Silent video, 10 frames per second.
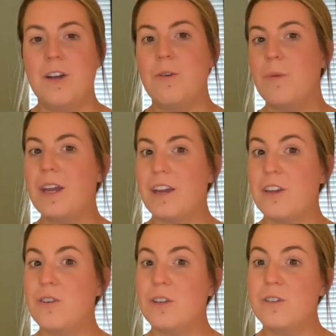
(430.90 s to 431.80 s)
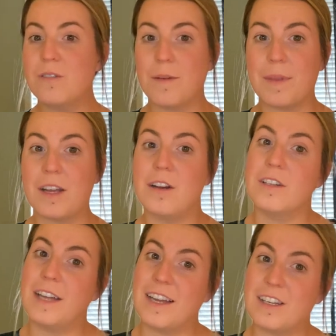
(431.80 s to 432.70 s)
You can do something
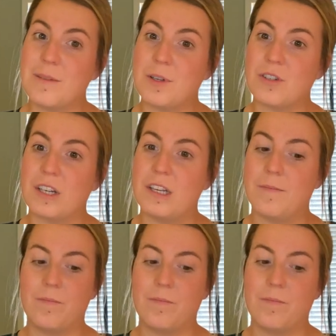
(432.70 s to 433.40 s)
called guided imagery.